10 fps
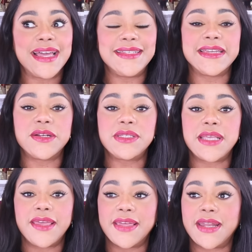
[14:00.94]
I dare
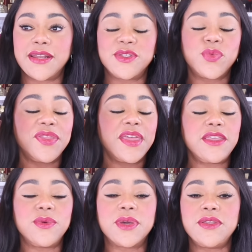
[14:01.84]
say that it is one
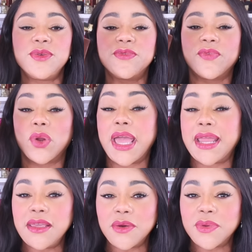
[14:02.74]
that you can use for
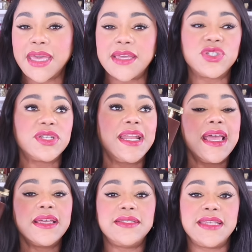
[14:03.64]
any occasion,
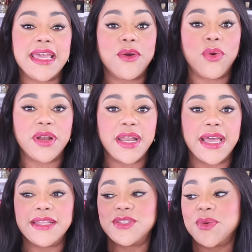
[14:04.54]
day or
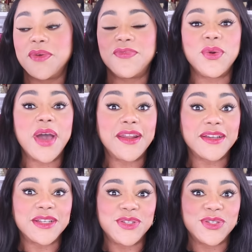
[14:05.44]
night. So if you had a
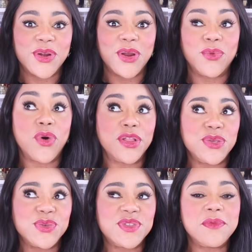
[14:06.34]
concern while
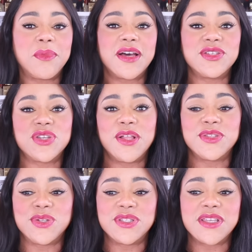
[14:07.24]
using Maj Al
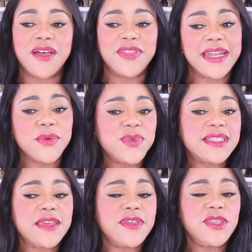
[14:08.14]
Sultan that it was
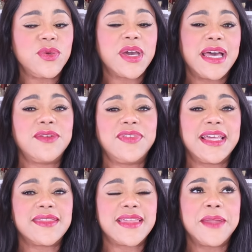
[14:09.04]
giving you kind of
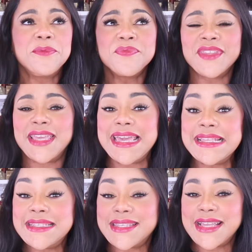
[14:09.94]
like that
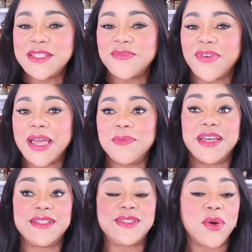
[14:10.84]
incense vibe
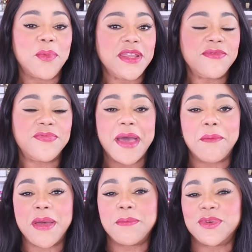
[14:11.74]
that so many
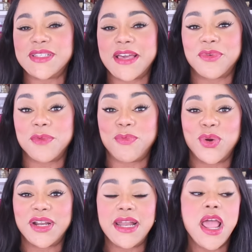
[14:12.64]
fan members have
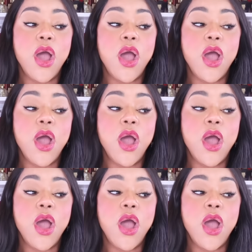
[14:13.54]
reported,